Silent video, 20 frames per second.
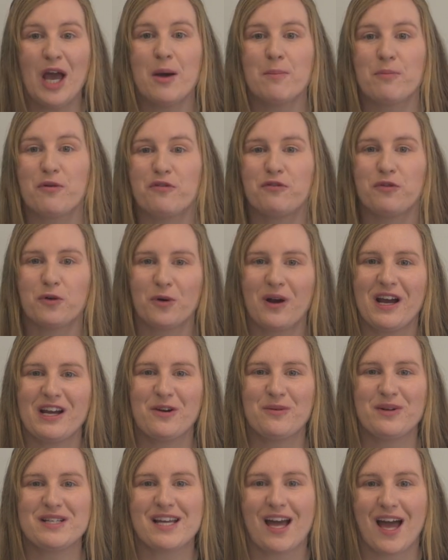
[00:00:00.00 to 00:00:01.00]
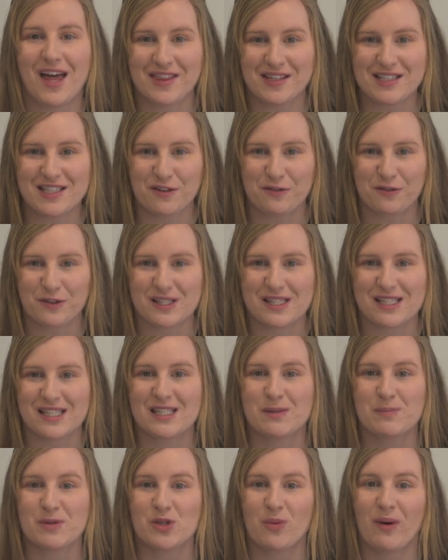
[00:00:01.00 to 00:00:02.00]
Before I go into other
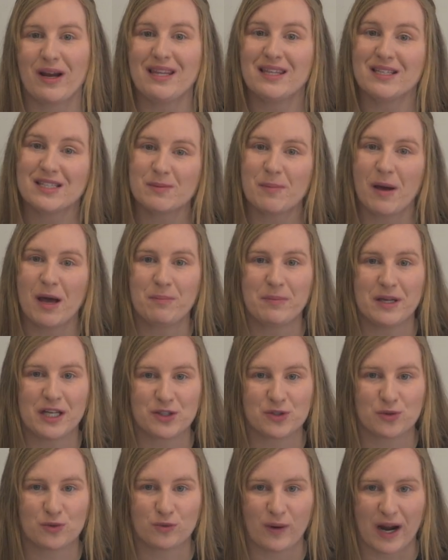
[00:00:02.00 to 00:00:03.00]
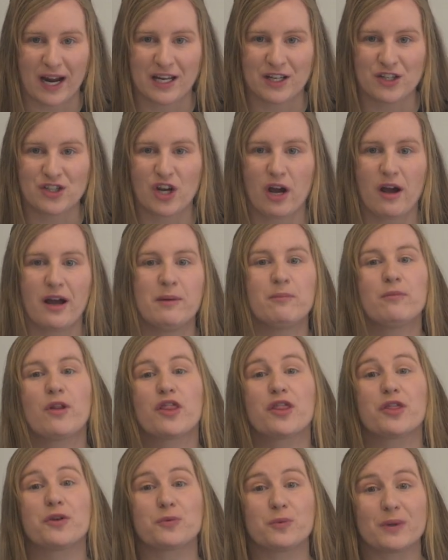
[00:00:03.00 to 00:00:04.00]
differences between the Smart Pixel range, I'm
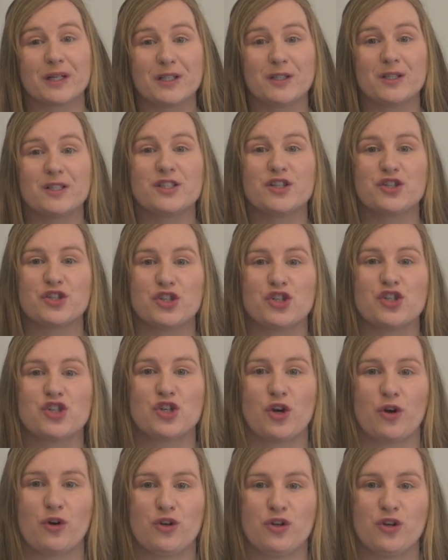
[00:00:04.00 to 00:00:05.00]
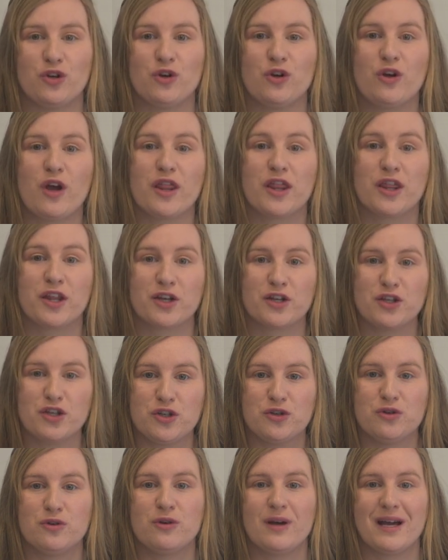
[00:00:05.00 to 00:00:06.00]
thrilled to show you the
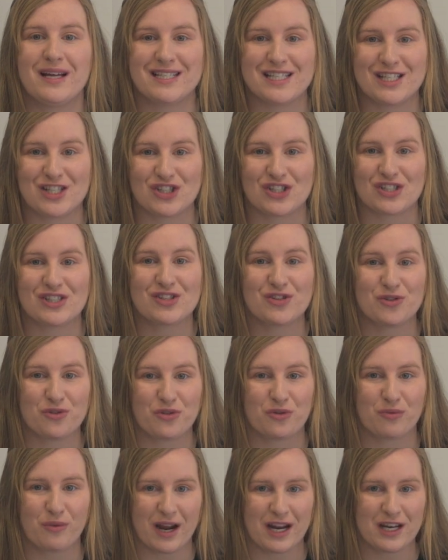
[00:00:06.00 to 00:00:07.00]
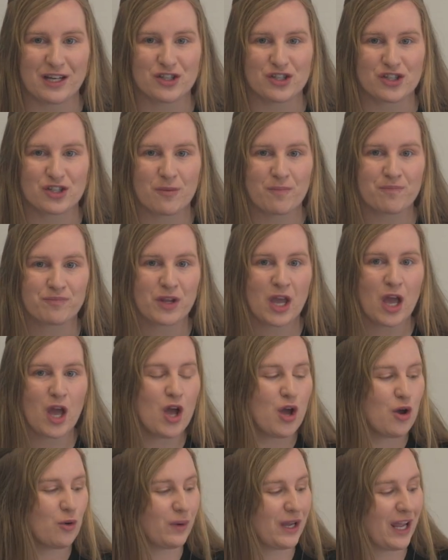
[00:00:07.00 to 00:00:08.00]
new addition to the range.
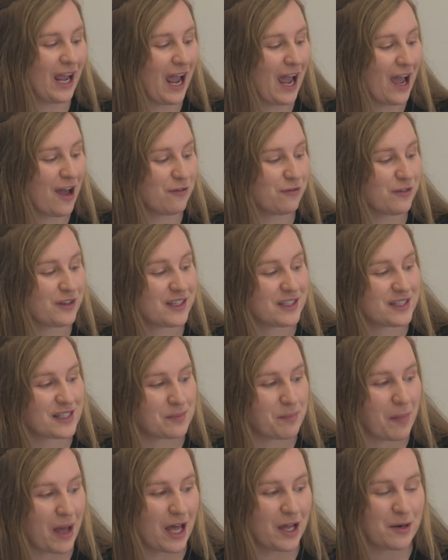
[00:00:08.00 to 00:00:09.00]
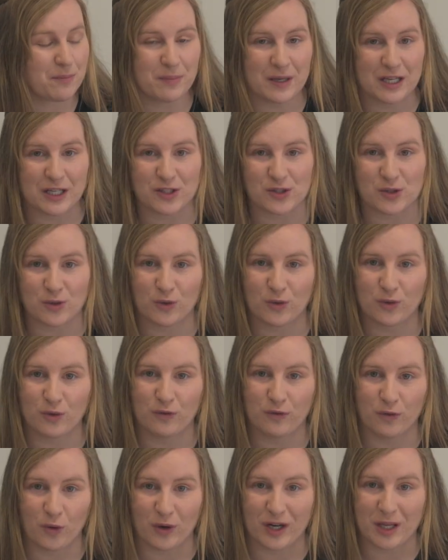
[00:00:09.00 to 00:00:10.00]
We have the Smart Pixel
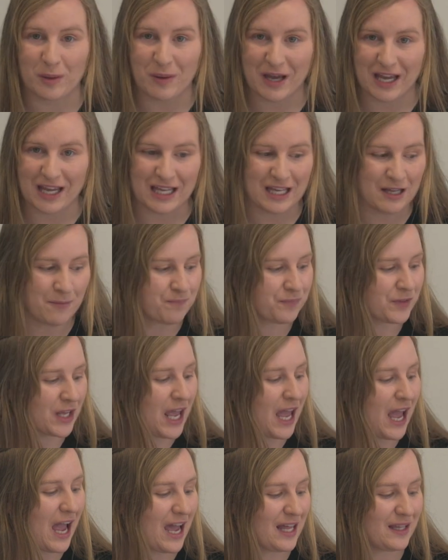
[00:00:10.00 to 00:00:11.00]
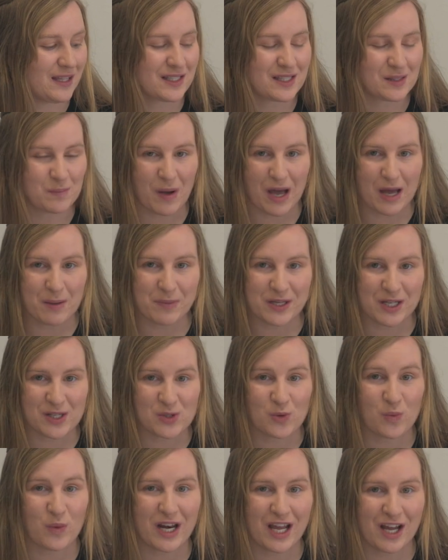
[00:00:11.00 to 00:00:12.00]
40p and the Smart
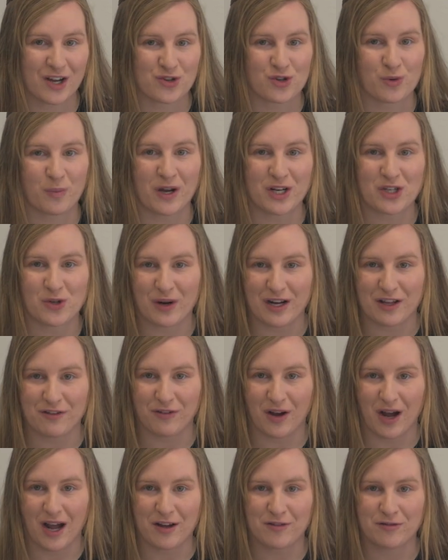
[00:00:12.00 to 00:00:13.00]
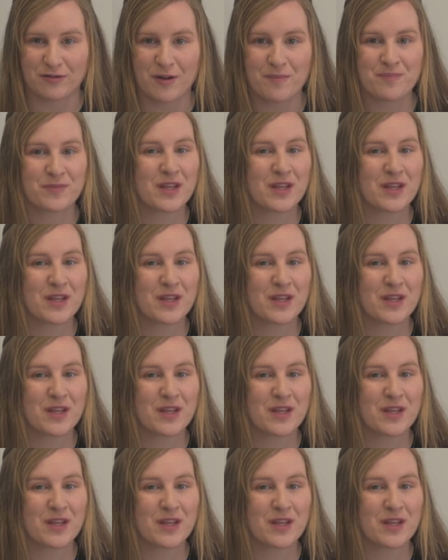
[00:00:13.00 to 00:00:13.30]
Pixel 100x25.